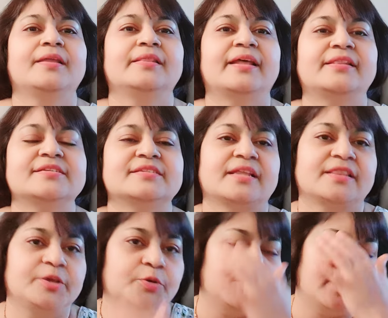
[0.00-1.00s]
that the
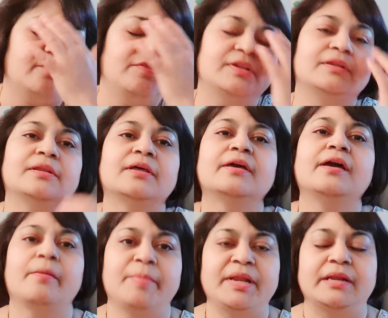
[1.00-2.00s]
Satya Yuga will
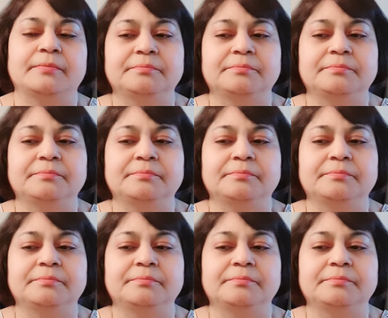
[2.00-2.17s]
come in.